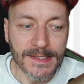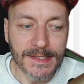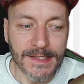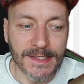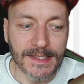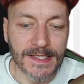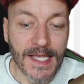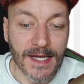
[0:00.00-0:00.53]

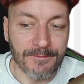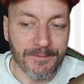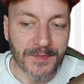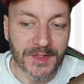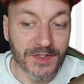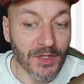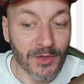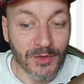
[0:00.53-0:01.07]
Yeah,
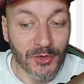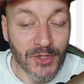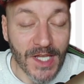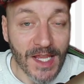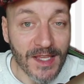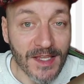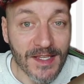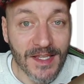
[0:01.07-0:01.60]
so
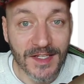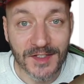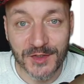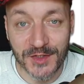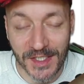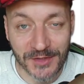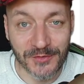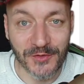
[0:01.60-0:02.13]
today
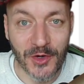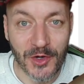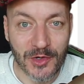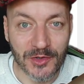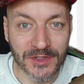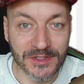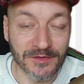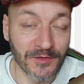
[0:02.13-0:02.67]
set the
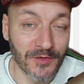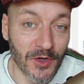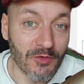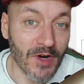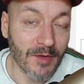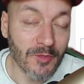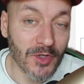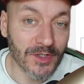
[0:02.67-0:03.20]
focus for
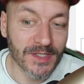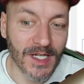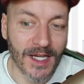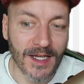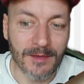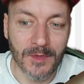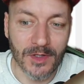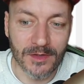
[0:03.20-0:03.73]
one more
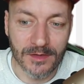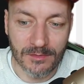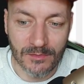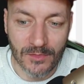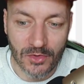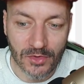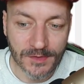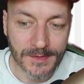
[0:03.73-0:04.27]
time on the
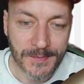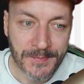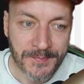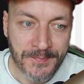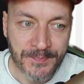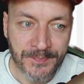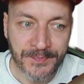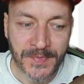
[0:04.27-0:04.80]
moon,
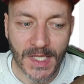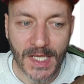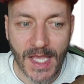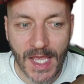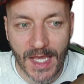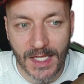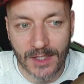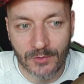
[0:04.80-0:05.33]

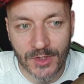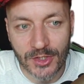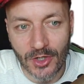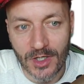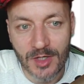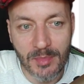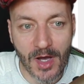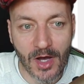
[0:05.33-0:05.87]
and we
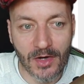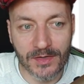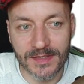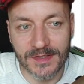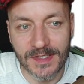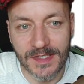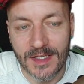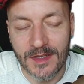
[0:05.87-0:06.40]
talk about
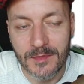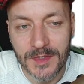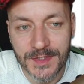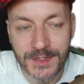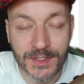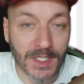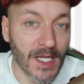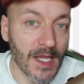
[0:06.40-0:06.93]
the
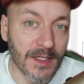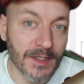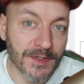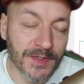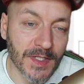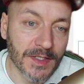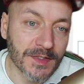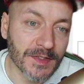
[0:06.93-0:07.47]
image
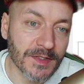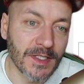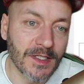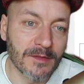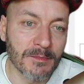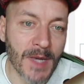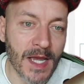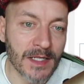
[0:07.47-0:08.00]

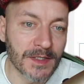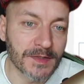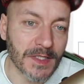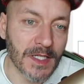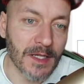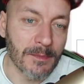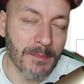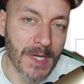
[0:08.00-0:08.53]

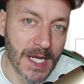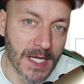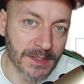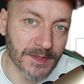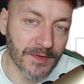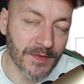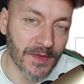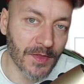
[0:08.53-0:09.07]

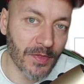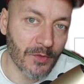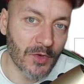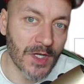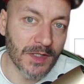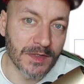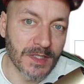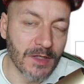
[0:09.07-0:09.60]

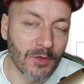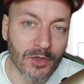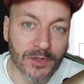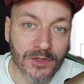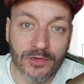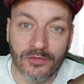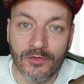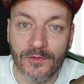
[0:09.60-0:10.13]

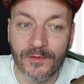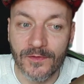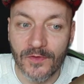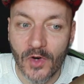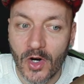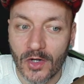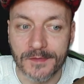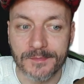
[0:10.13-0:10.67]

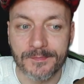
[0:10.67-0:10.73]
AS16-M-3024.